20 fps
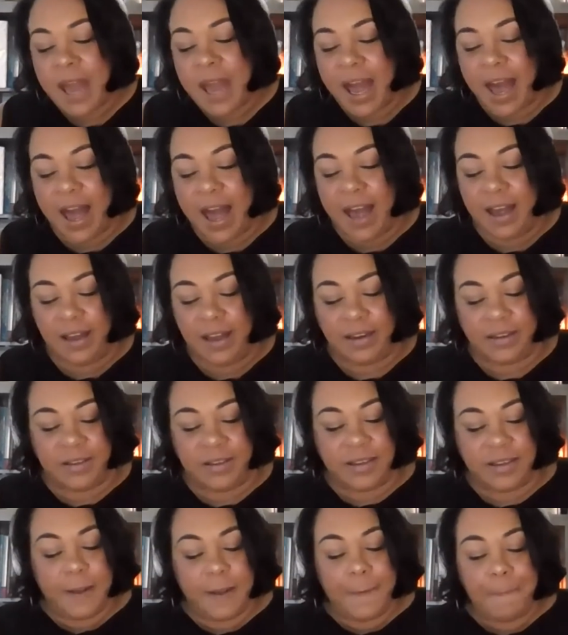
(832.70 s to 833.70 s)

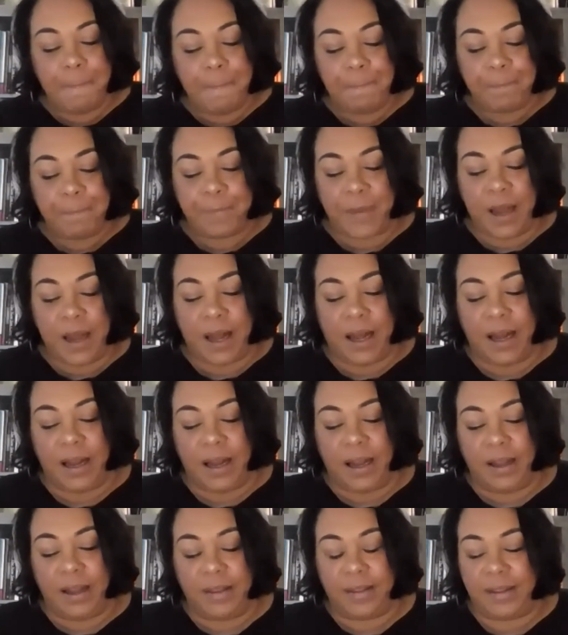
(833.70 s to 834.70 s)
And
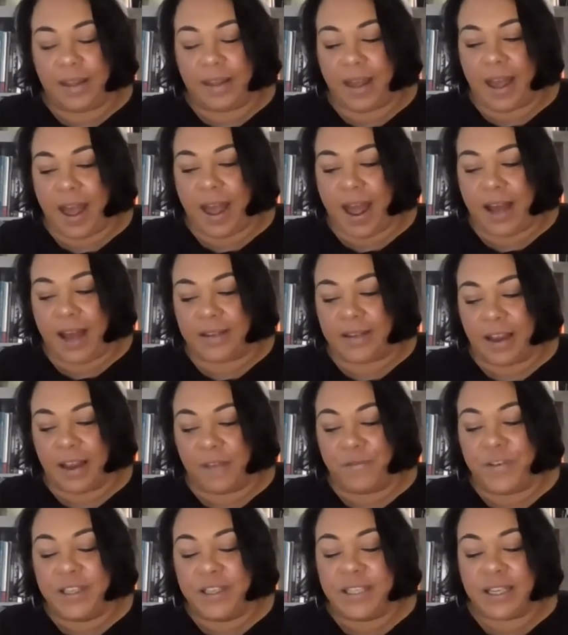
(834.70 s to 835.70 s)
as I
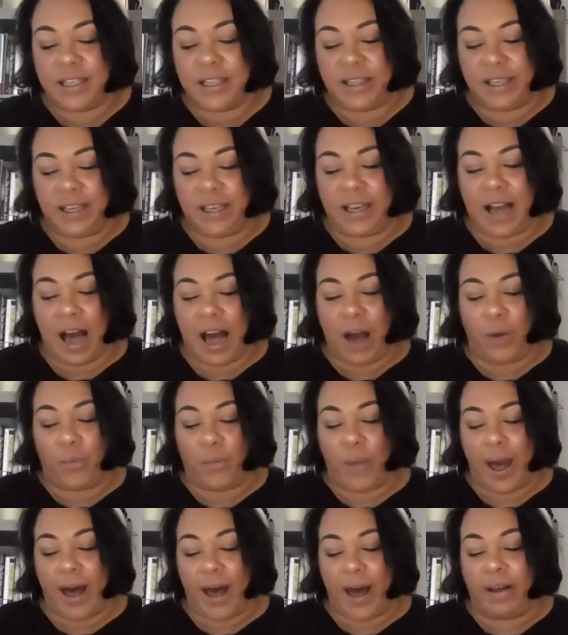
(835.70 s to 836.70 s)
physically got
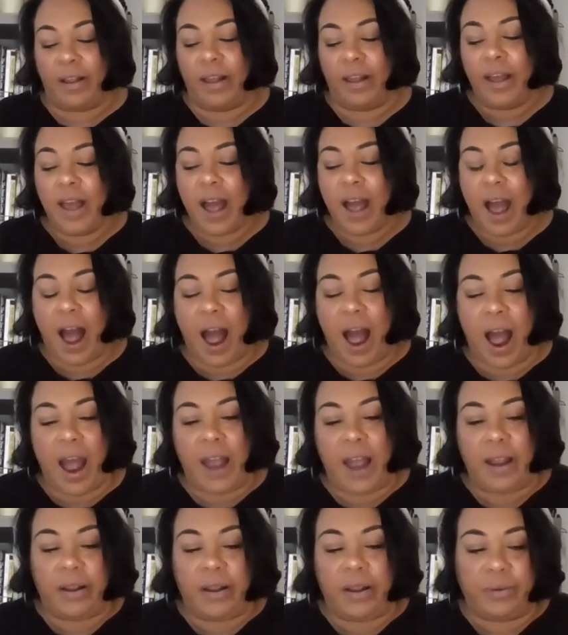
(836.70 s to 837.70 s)
well,
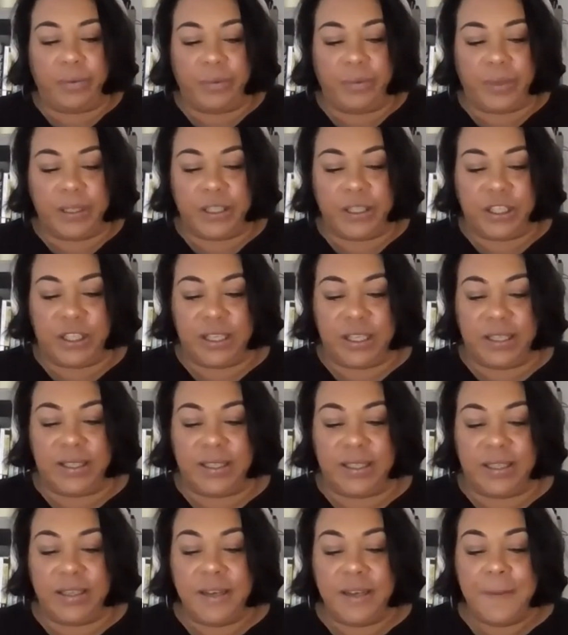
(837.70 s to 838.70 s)
I was just
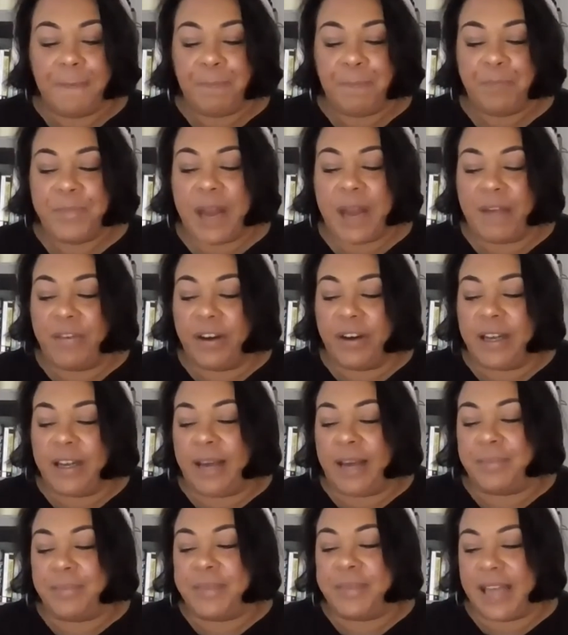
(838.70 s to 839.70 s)
never
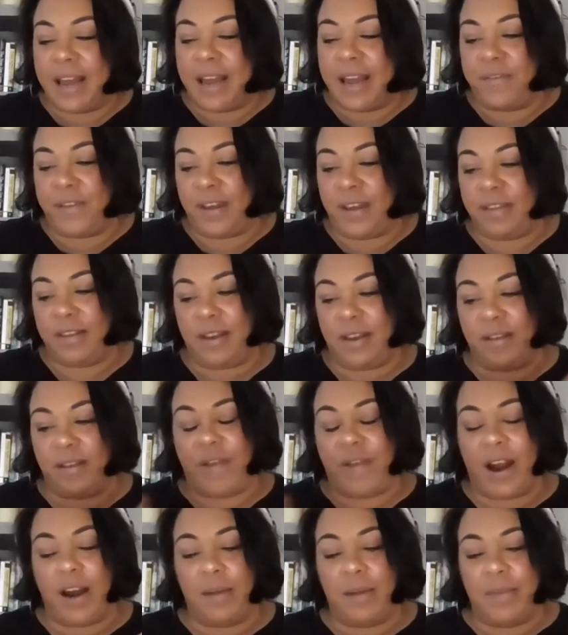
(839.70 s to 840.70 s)
kept safe in the
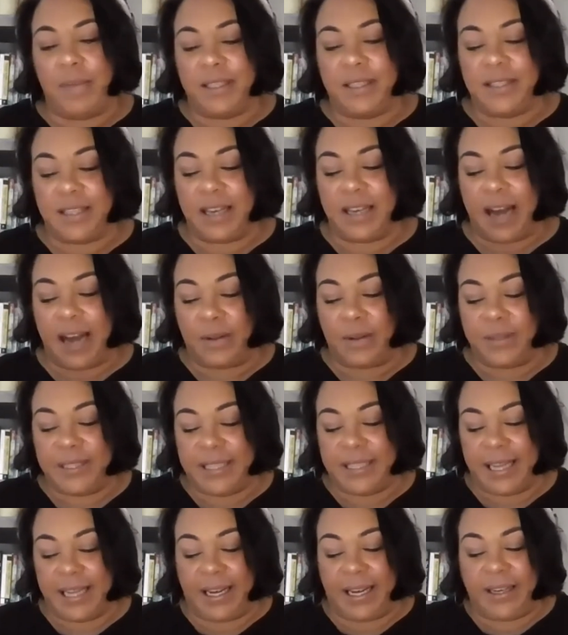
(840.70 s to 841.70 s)
environments that I was
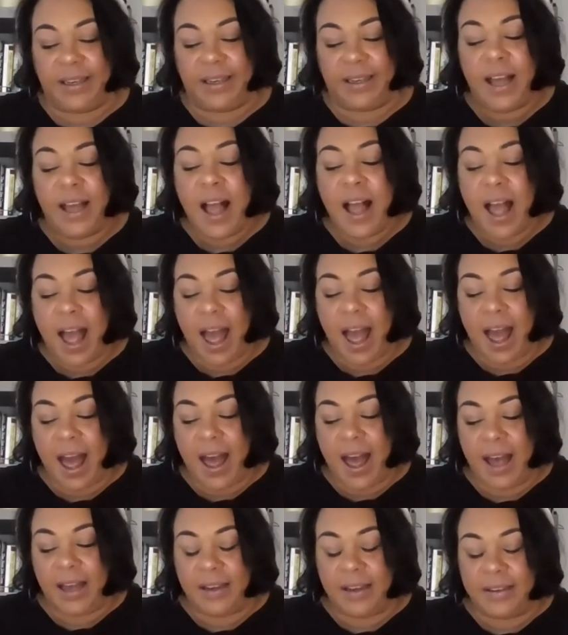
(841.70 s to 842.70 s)
in.
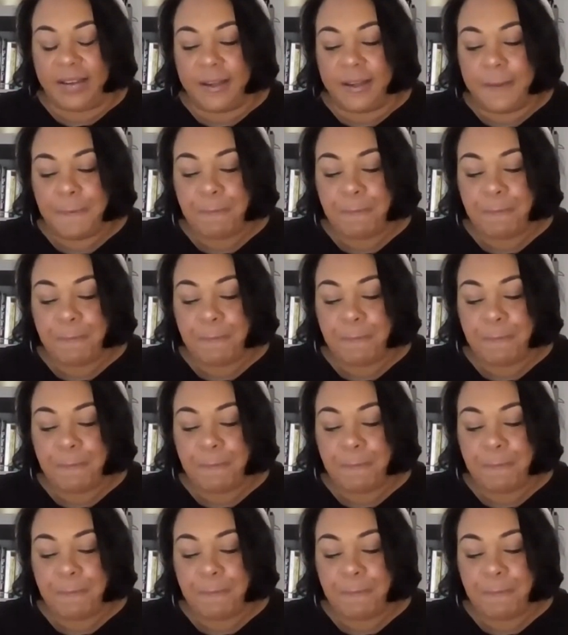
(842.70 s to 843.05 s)
And